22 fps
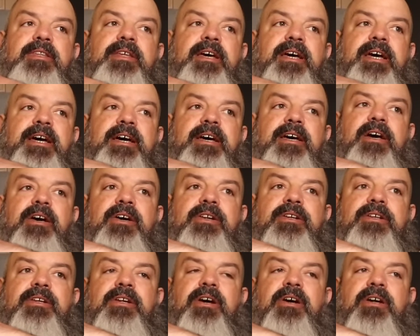uh,
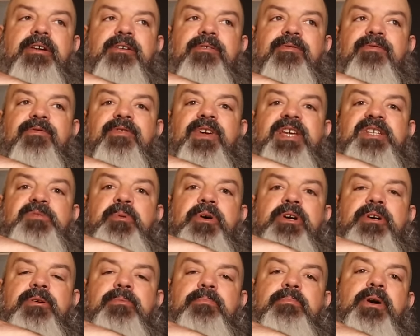on on
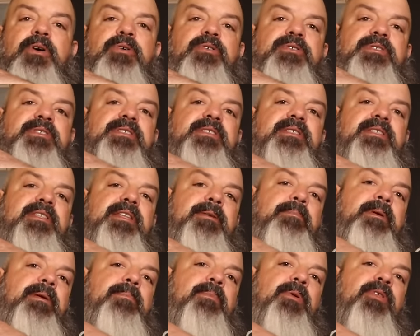Facebook posts
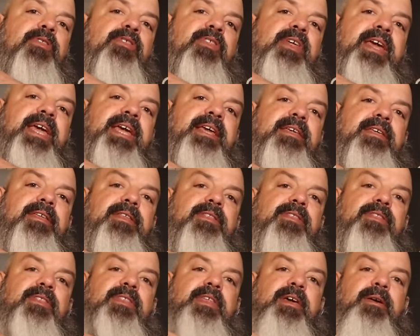that people think
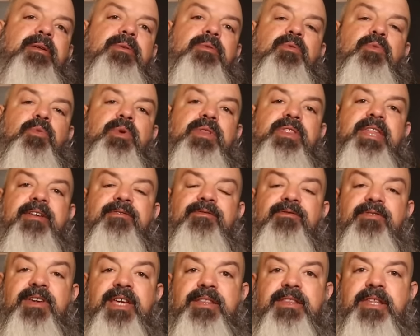that when they
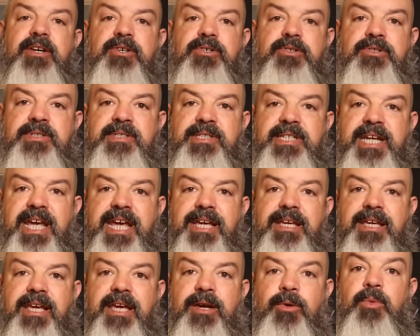feed their
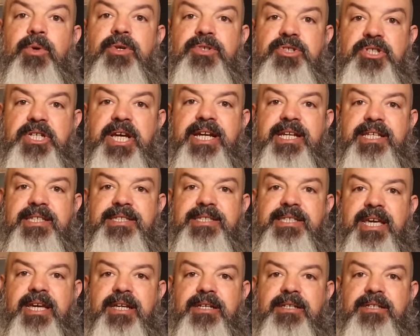snake, it will shed its
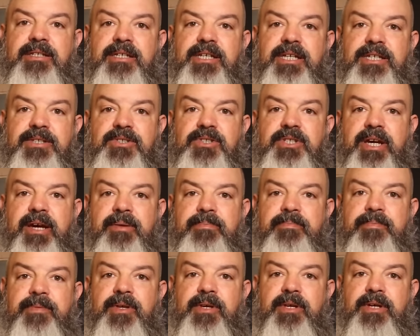skin each
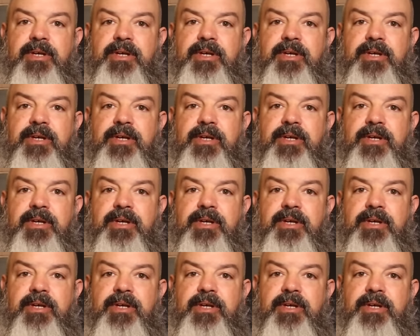time,